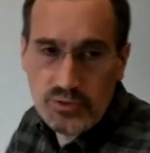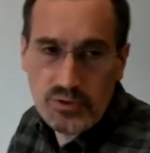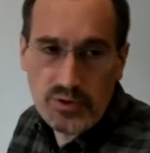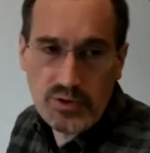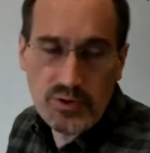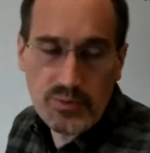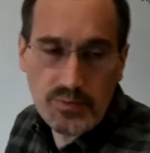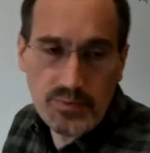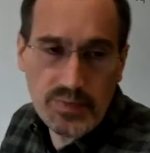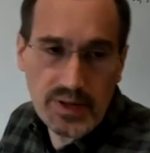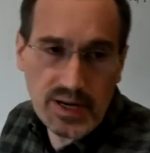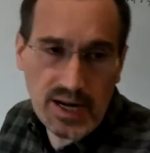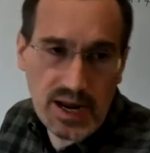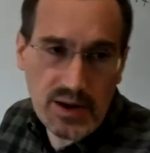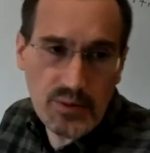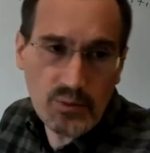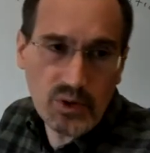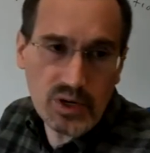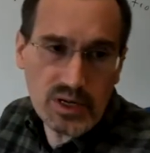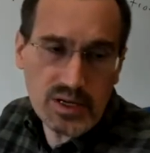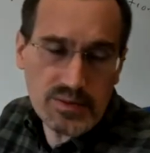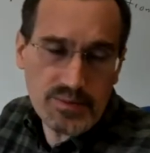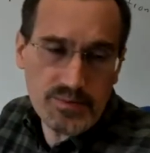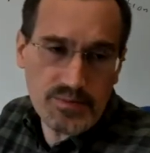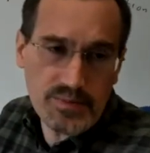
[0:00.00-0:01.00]
group, but I
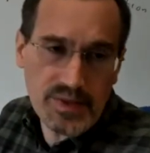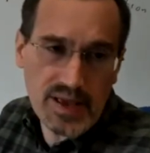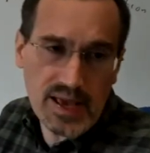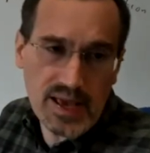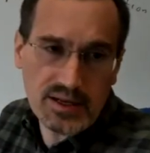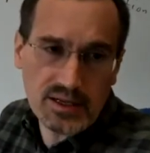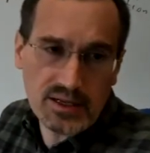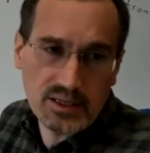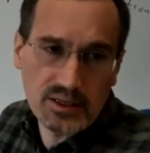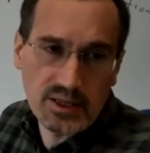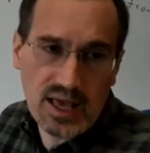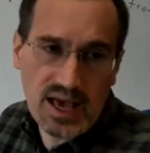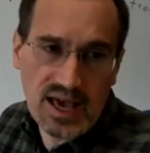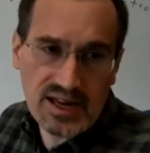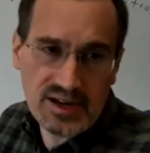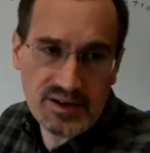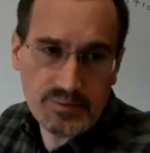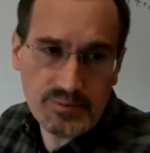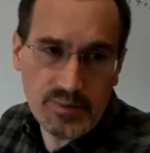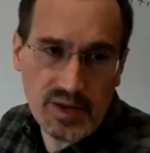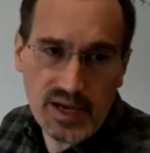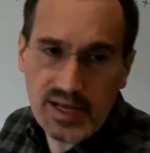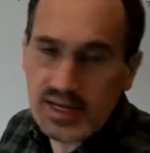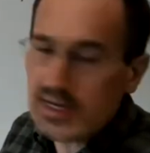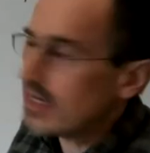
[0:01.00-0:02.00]
wouldn't bet a lot
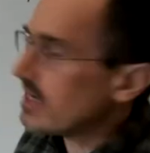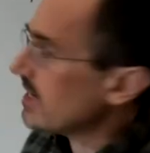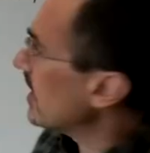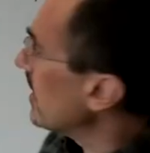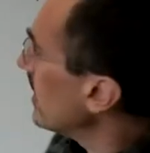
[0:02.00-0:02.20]
of money